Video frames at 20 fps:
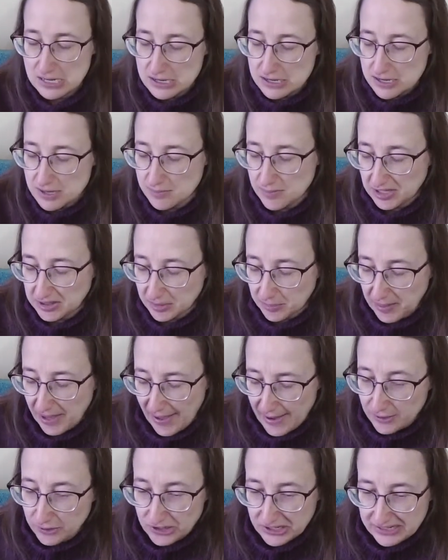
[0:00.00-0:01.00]
The
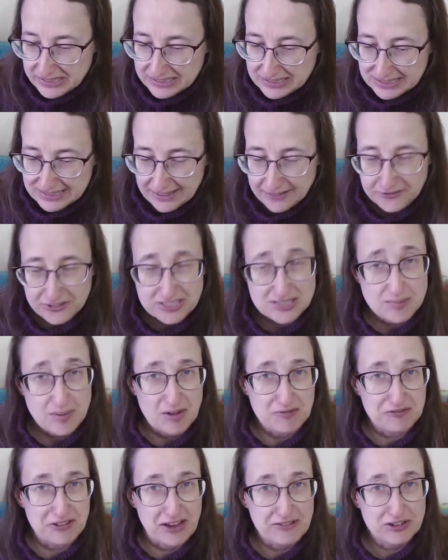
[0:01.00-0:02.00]
pattern itself is
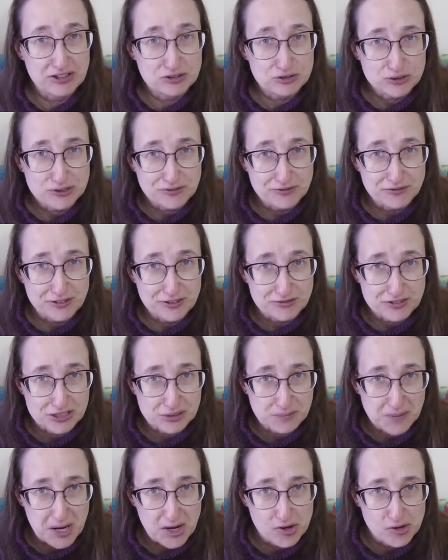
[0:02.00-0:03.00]
about 550
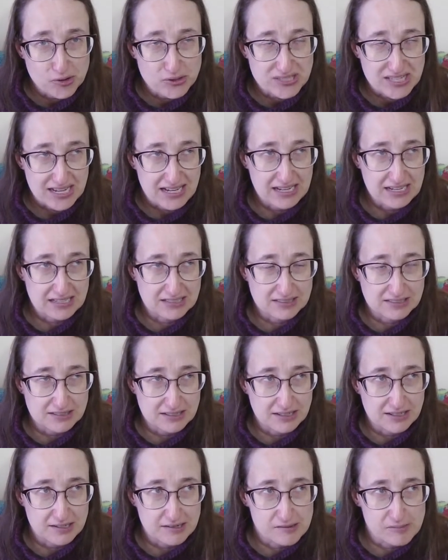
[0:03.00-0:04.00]
rows, and
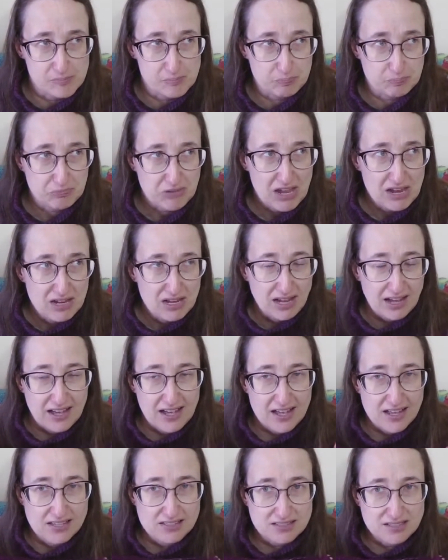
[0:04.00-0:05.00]

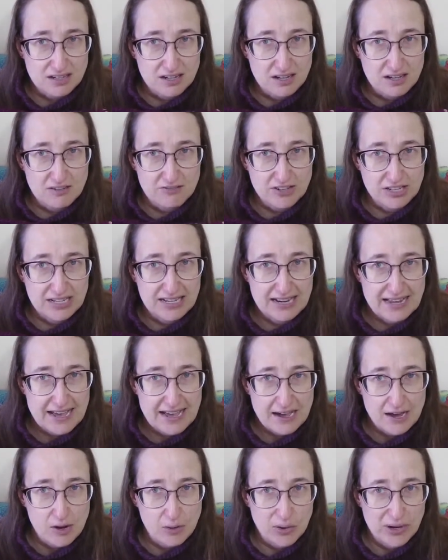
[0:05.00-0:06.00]
as of
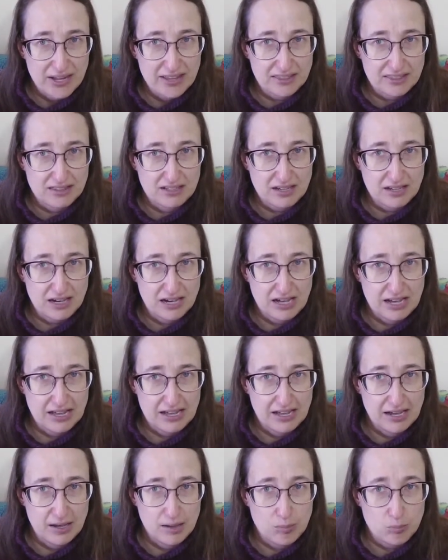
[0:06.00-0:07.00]
now, I think I
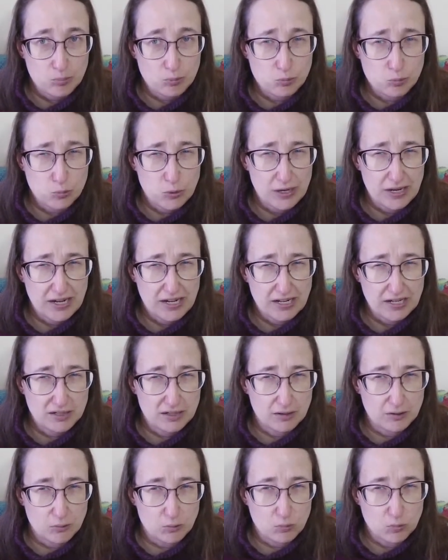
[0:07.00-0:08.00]
am right
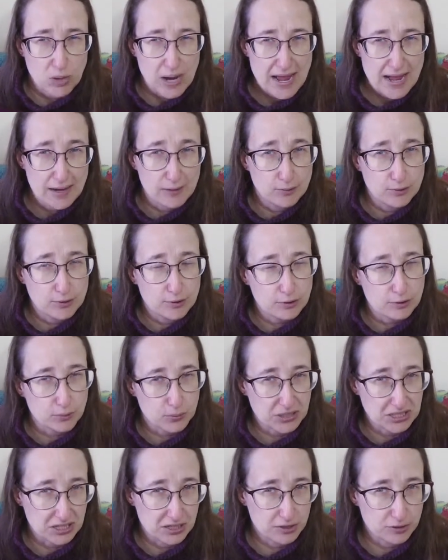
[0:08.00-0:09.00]
around
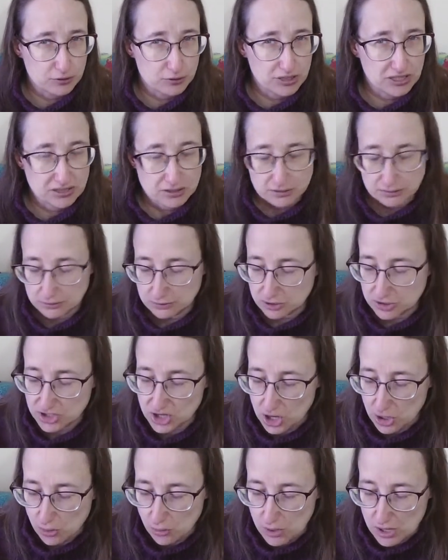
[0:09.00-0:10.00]
300.
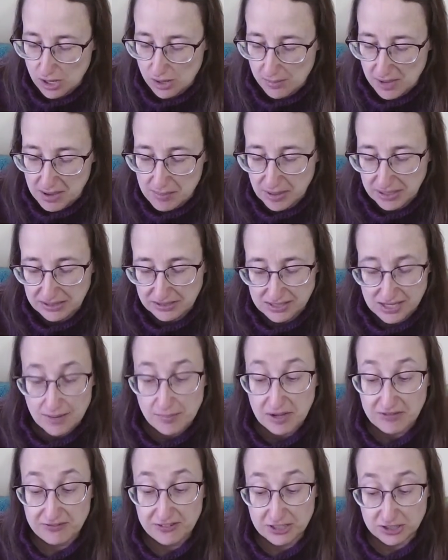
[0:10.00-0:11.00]
So, and by the time
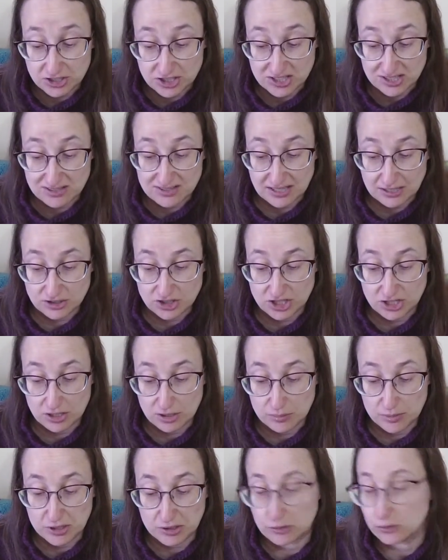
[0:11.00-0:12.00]
I finish this section,
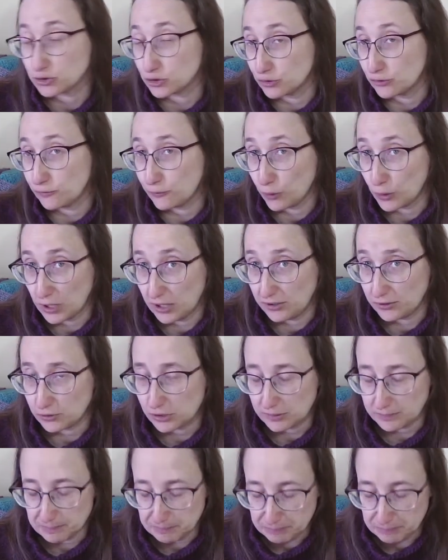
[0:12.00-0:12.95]
I'll be closer to 400.